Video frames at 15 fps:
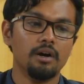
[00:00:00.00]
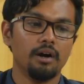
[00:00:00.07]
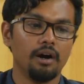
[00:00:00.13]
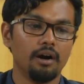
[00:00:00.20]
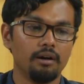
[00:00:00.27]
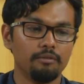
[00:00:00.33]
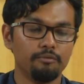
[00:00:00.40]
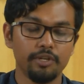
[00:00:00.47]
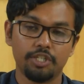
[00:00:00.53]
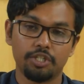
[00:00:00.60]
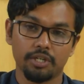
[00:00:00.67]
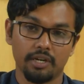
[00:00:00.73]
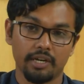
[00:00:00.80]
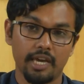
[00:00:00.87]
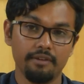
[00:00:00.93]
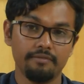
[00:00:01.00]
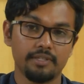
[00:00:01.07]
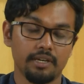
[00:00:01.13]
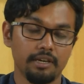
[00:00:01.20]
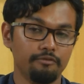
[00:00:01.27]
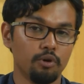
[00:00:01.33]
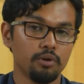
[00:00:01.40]

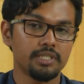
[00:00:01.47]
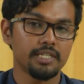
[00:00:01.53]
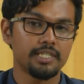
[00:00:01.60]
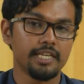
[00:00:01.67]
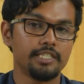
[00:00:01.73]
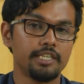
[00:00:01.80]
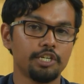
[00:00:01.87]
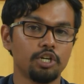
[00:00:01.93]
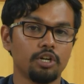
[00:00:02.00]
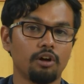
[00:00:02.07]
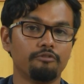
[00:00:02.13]
evokes a sensation